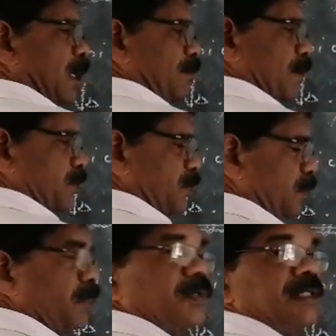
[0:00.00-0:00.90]
8 plus
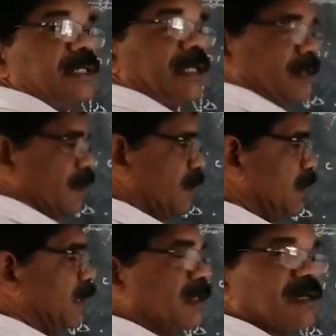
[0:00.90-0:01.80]
2,
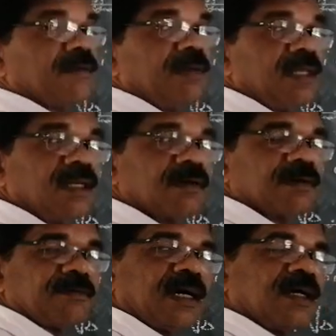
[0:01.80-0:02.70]
10. Then the remaining,
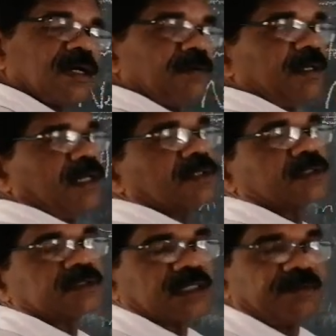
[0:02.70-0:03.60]
how many
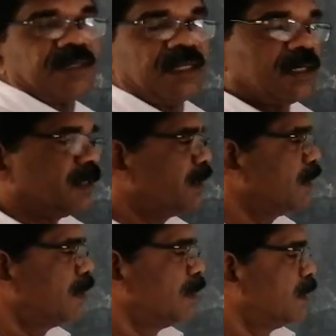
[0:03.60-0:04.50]
electrons remaining?
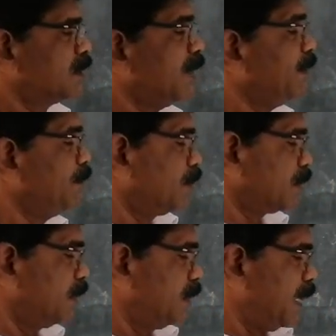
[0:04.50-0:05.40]
7
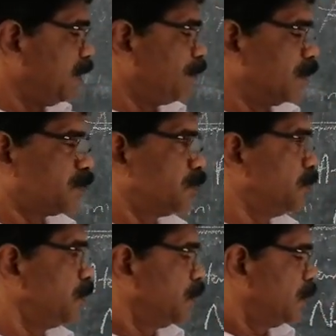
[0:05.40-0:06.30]
more. 8 plus
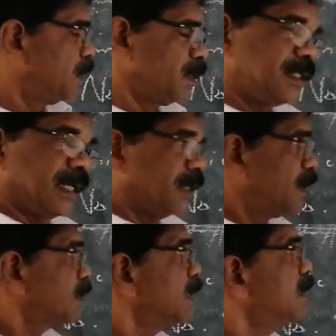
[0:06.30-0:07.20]
2,
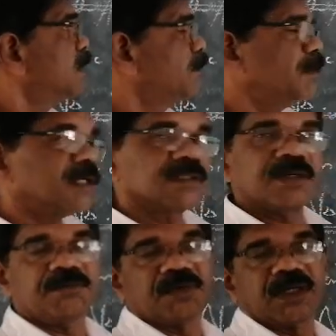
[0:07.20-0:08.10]
10. Then
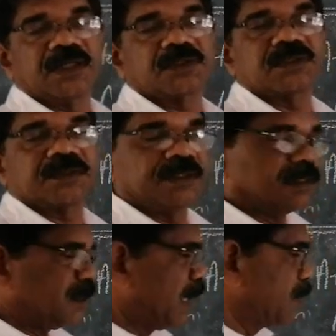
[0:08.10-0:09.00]
7 more electrons,
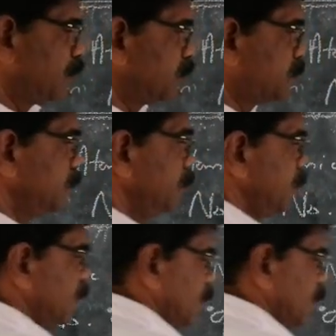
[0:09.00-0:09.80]
7. That goes to